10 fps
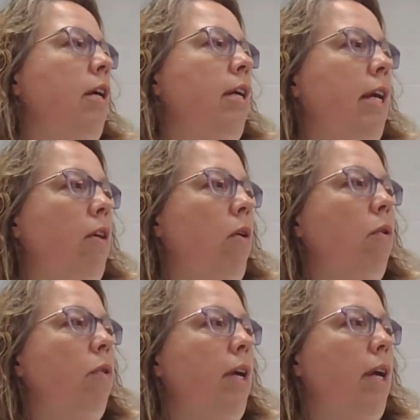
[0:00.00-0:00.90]
get the
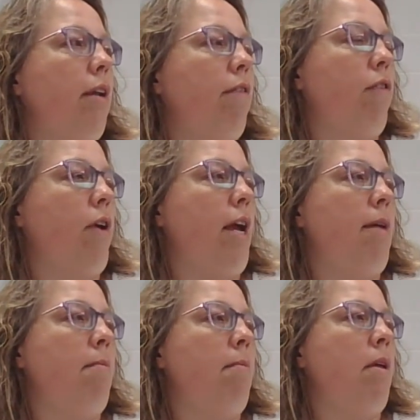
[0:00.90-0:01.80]
whole thing in a
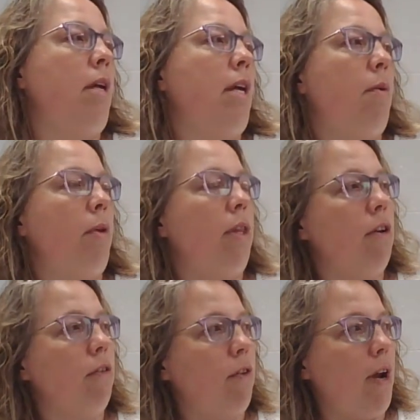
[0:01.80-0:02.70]
frame,
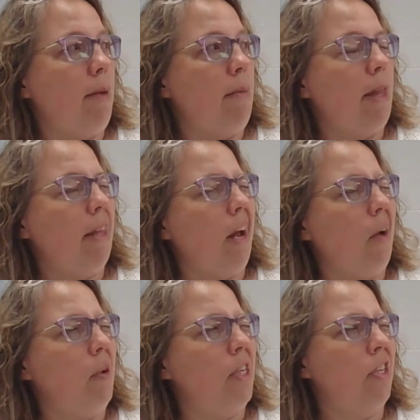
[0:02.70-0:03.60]
within your frame, and then I
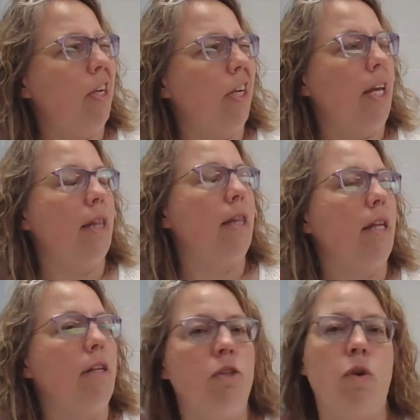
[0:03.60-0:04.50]
want you to get
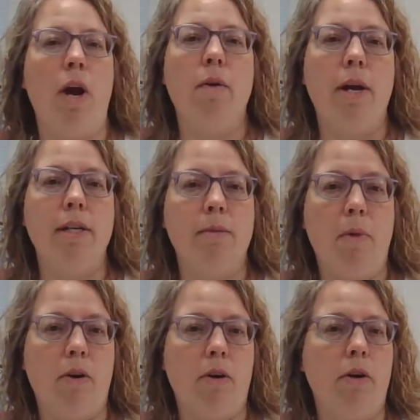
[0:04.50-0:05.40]
the dry erase
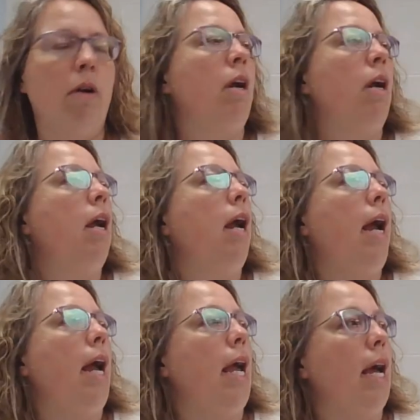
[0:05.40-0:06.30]
marker
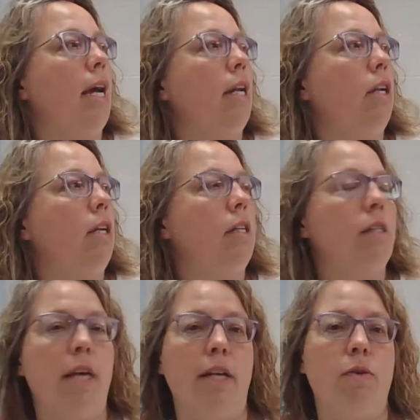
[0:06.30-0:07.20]
and
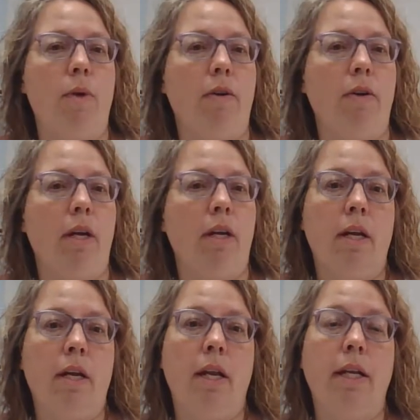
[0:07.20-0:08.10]
sketch around it
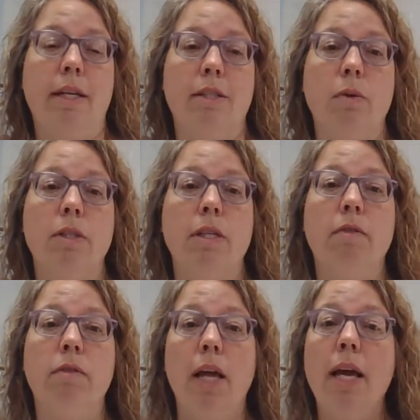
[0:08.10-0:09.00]
like this. So instead
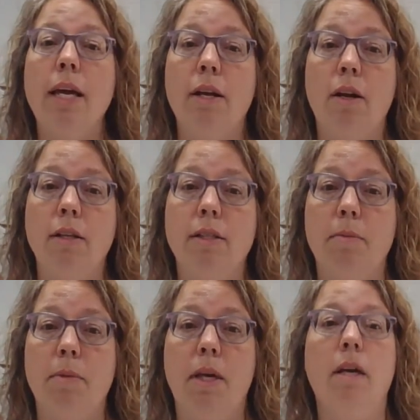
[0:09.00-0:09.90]
of laying it on
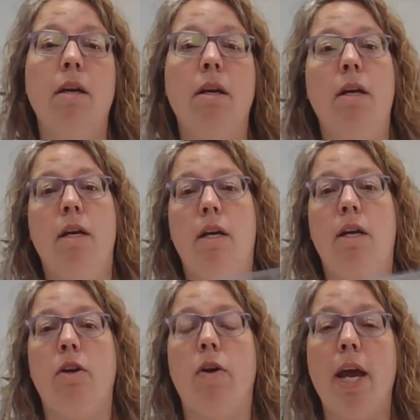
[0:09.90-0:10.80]
something,
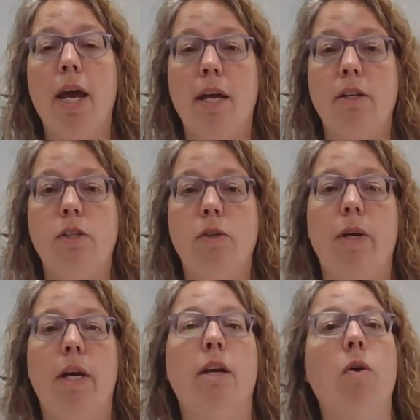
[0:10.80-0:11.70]
your hand and
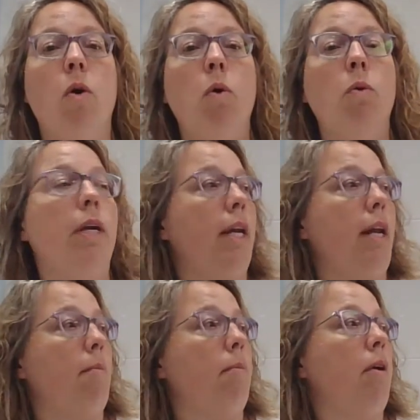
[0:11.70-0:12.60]
doing it, you're holding it
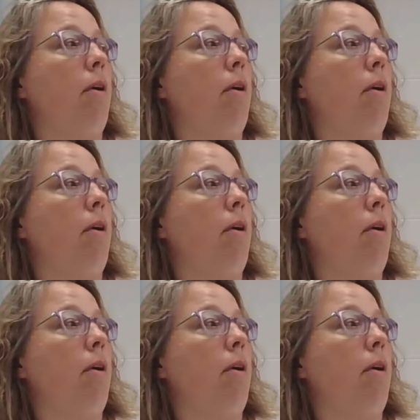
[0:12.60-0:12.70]
up.